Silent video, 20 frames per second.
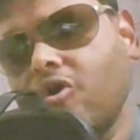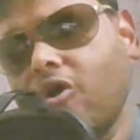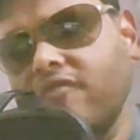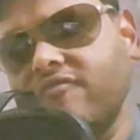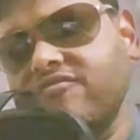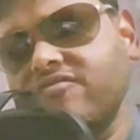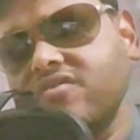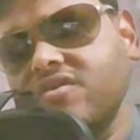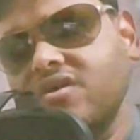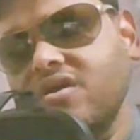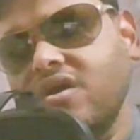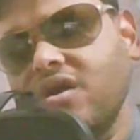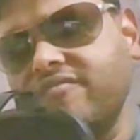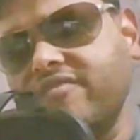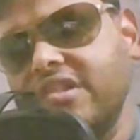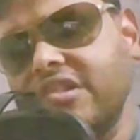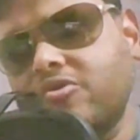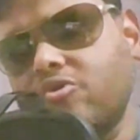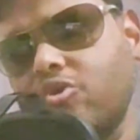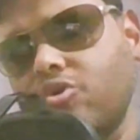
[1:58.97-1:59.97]
of a
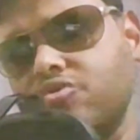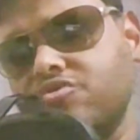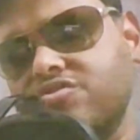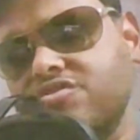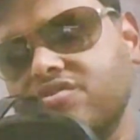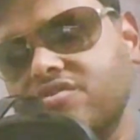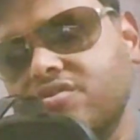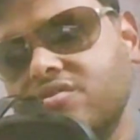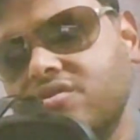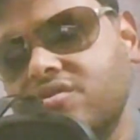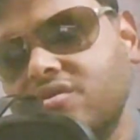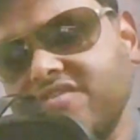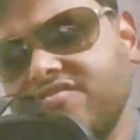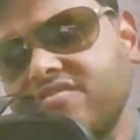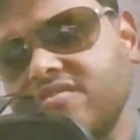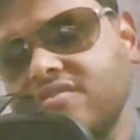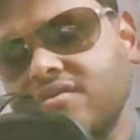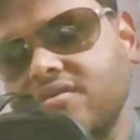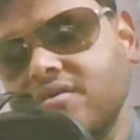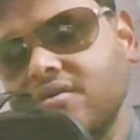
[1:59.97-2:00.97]
civil code, that
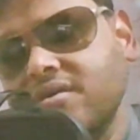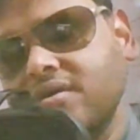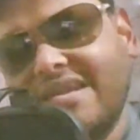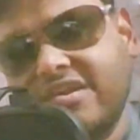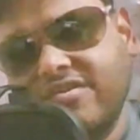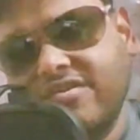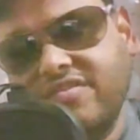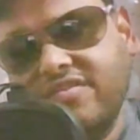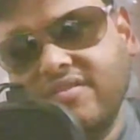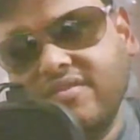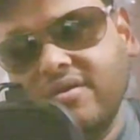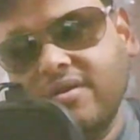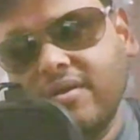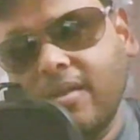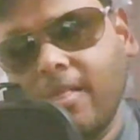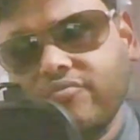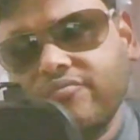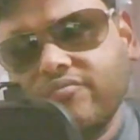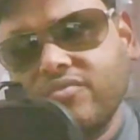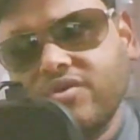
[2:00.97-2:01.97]
is pattern.
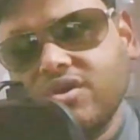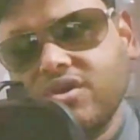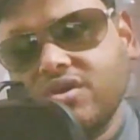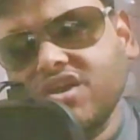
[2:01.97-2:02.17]
So